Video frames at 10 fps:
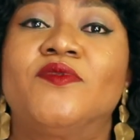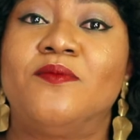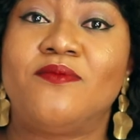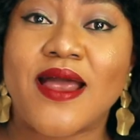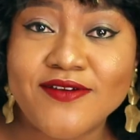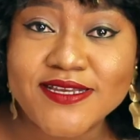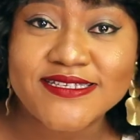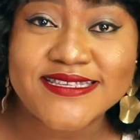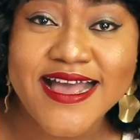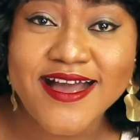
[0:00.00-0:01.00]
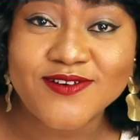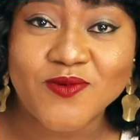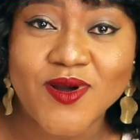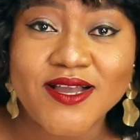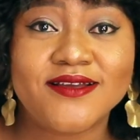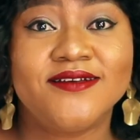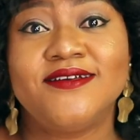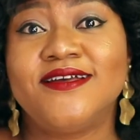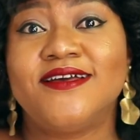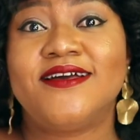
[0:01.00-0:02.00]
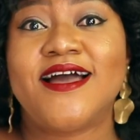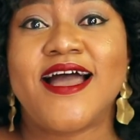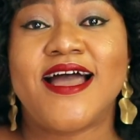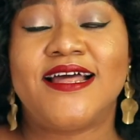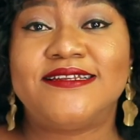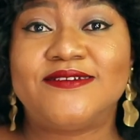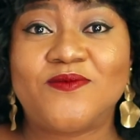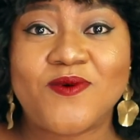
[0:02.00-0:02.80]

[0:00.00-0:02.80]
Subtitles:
marriage is hard work. And